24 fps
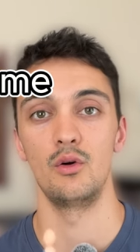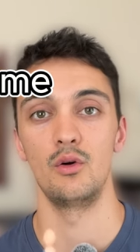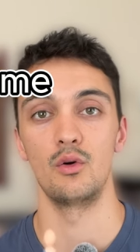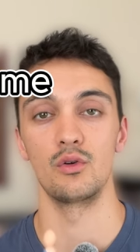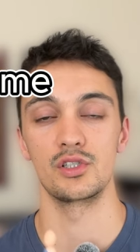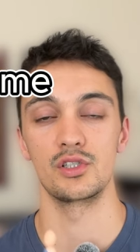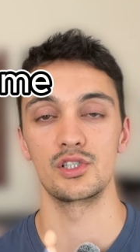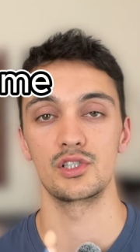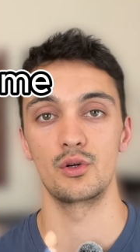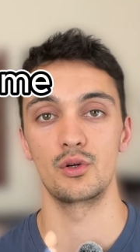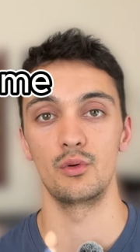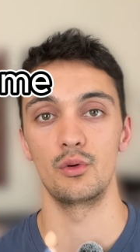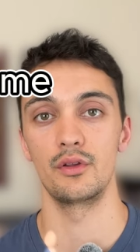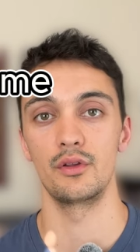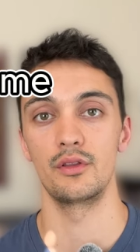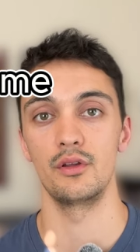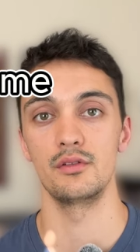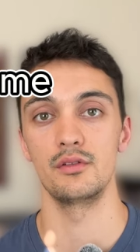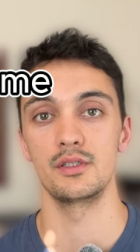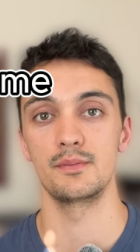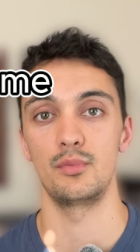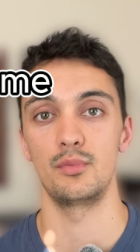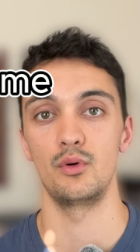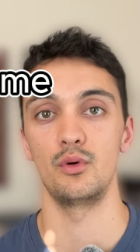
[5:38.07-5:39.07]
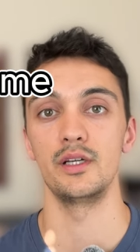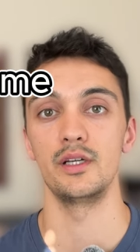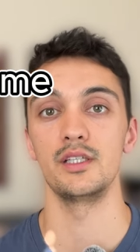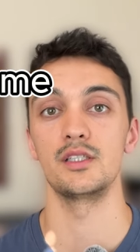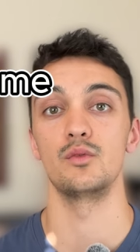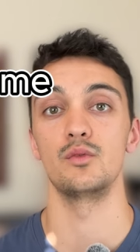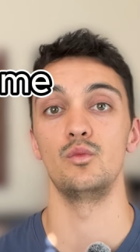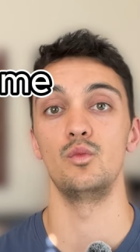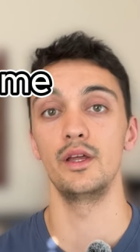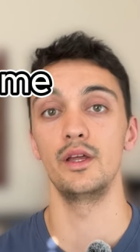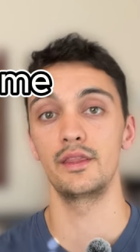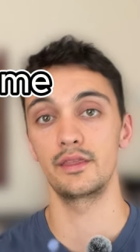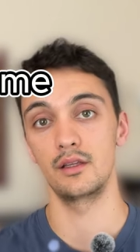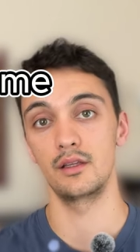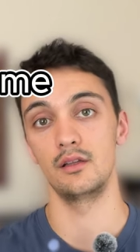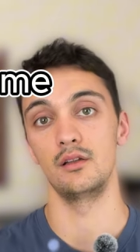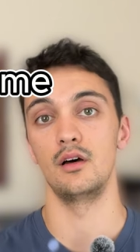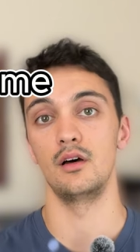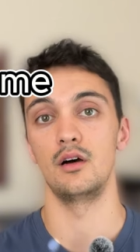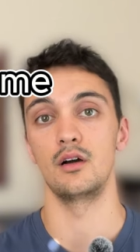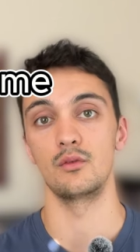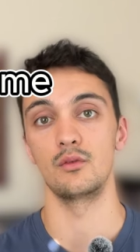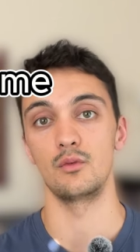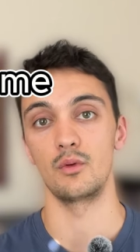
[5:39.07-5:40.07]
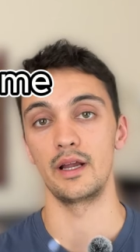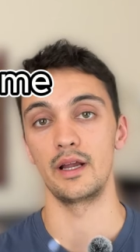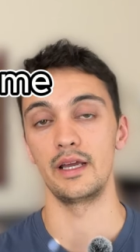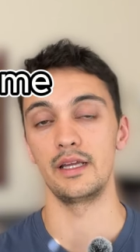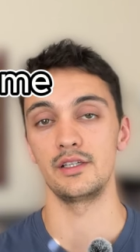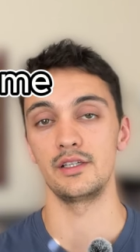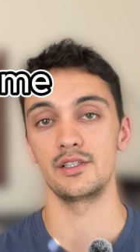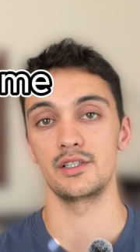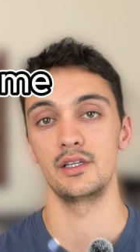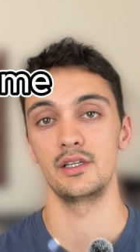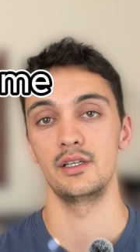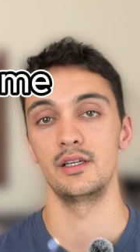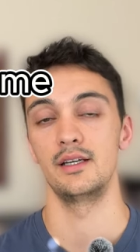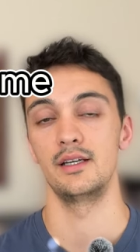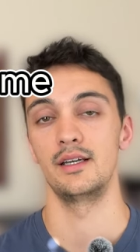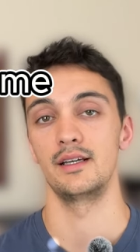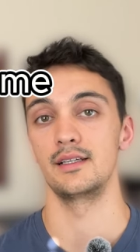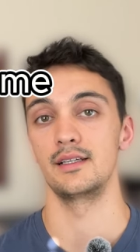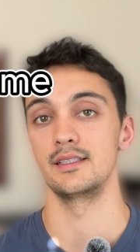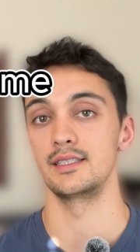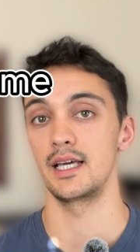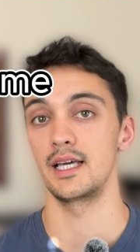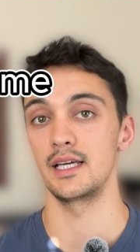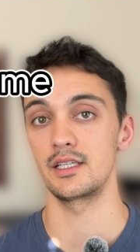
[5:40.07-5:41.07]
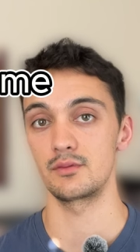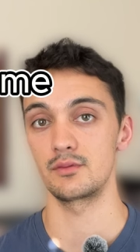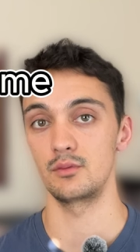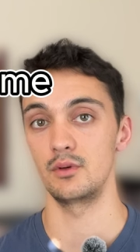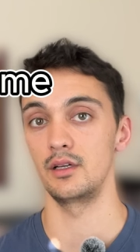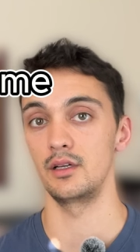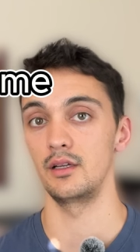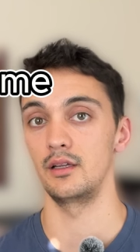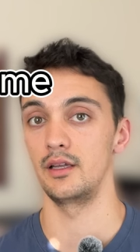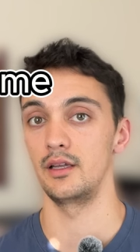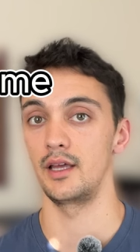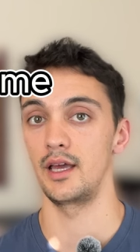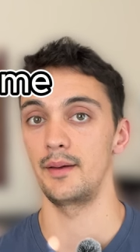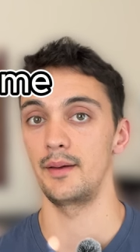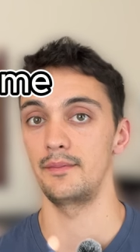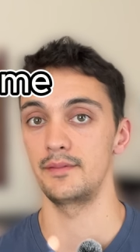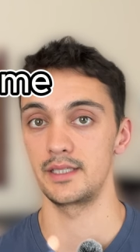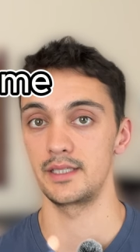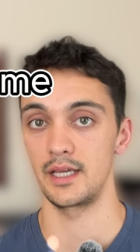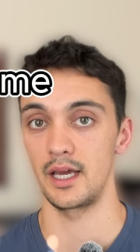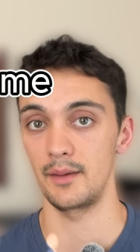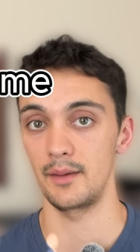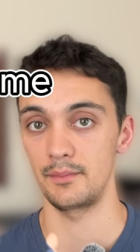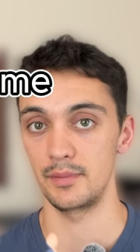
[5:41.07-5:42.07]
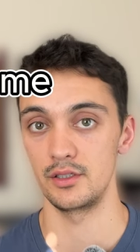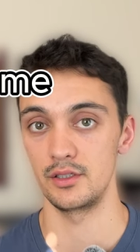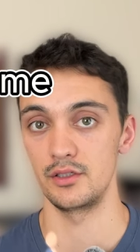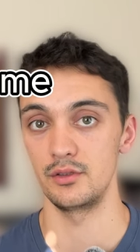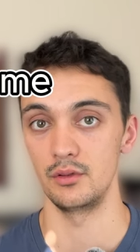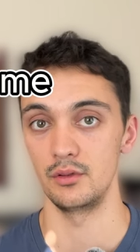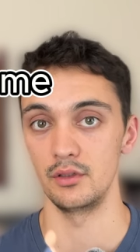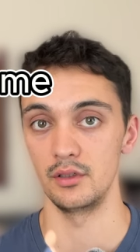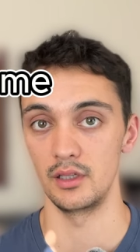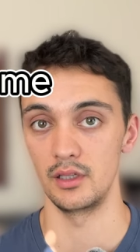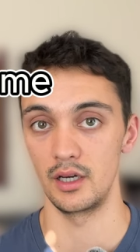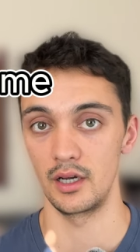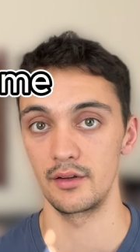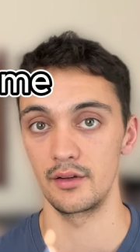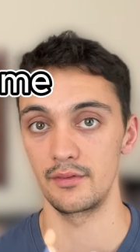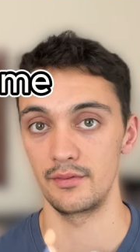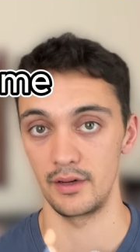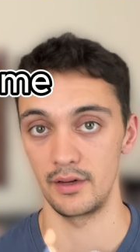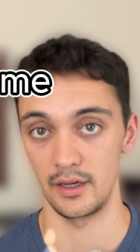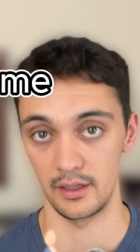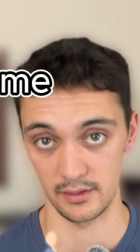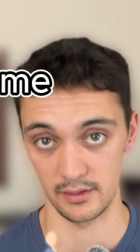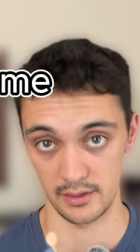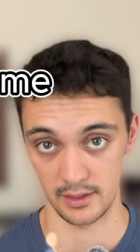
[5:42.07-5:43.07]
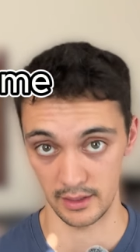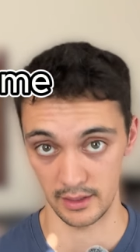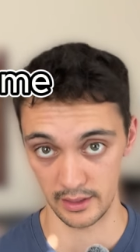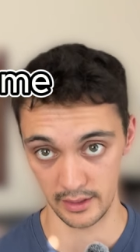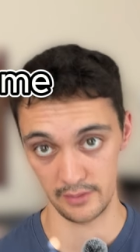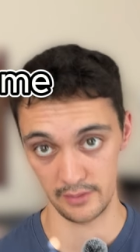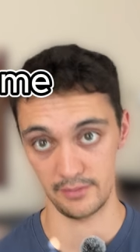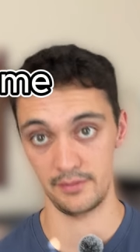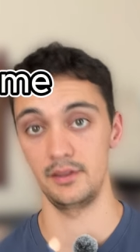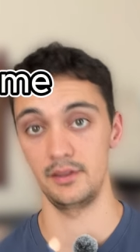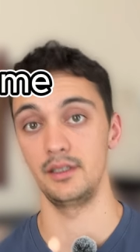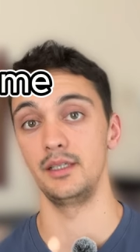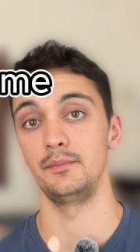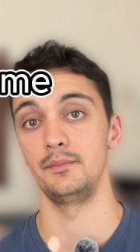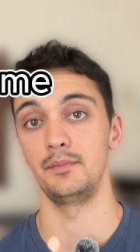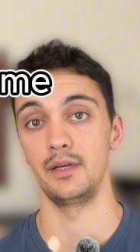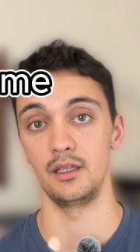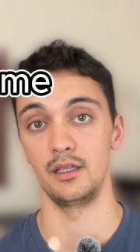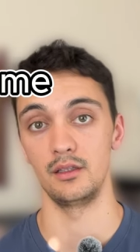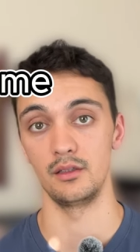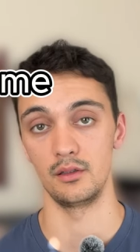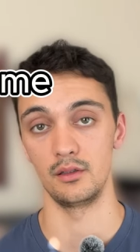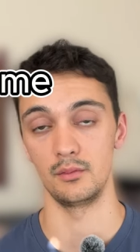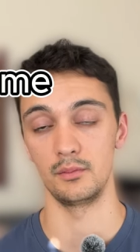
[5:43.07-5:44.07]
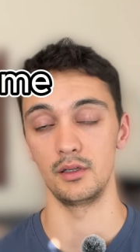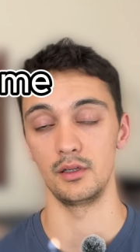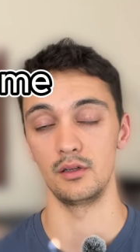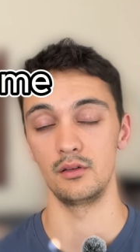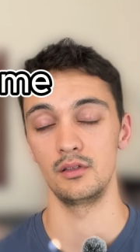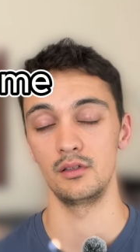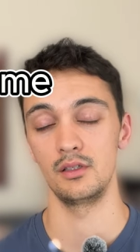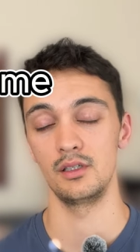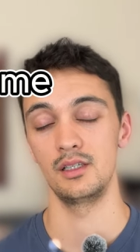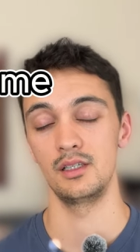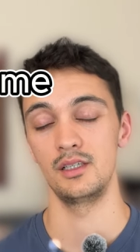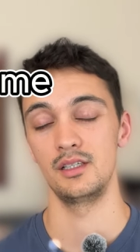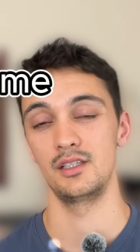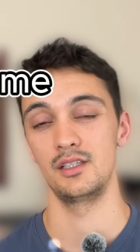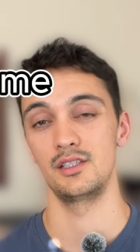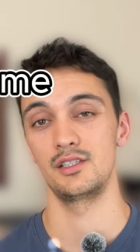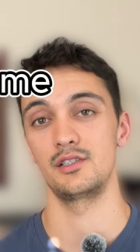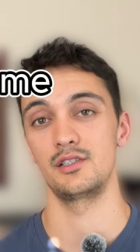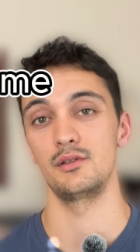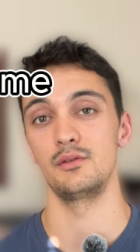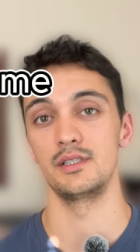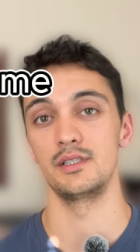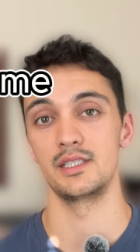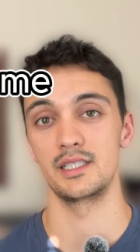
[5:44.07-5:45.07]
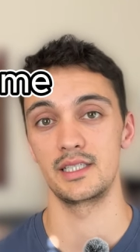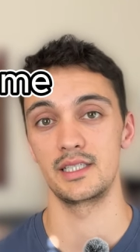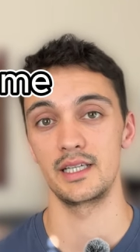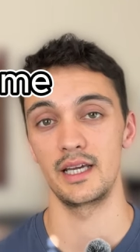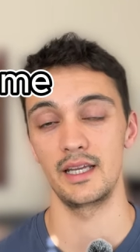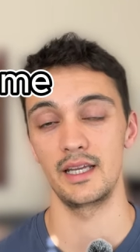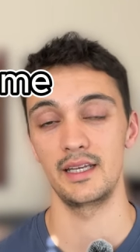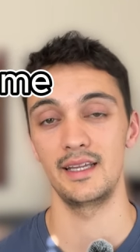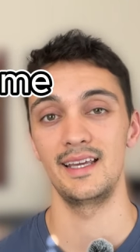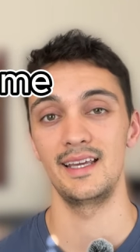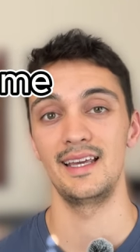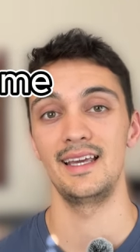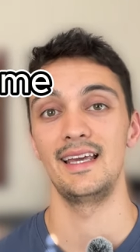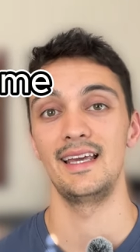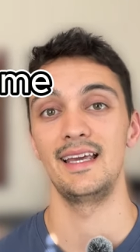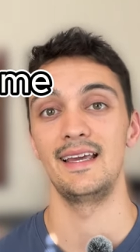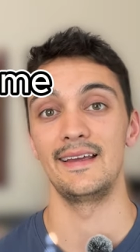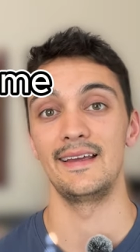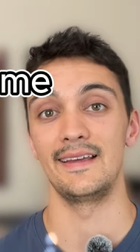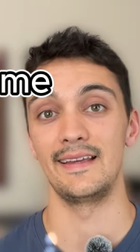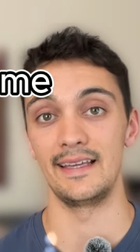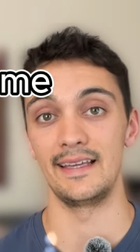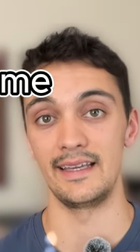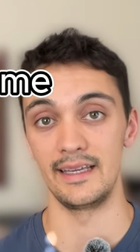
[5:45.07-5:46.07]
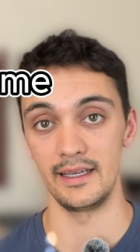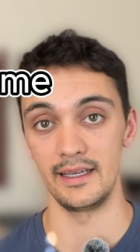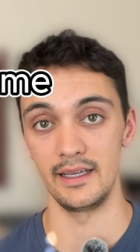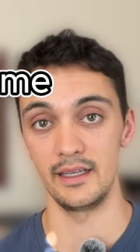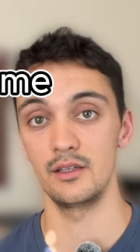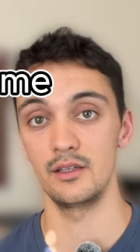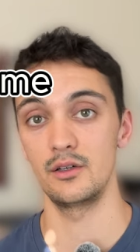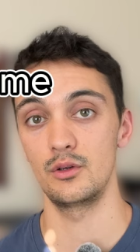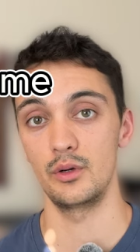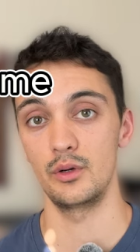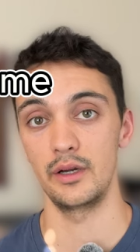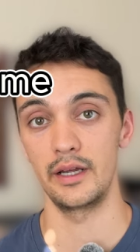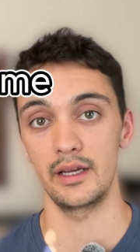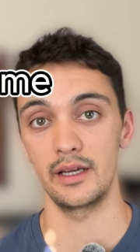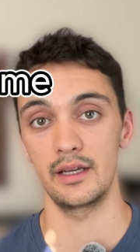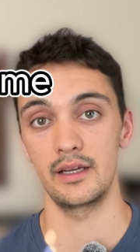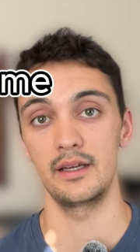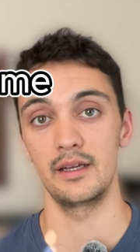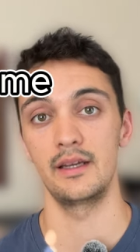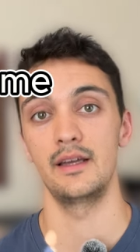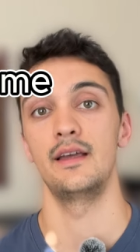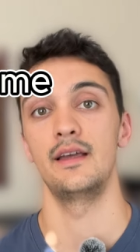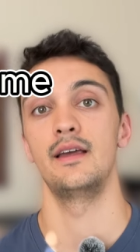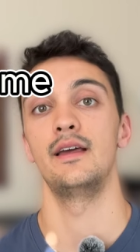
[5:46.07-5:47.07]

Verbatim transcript: or score those points with the long range because that's what has happened to a lot of fighters like Felipe Lobo. So instead, get in quick,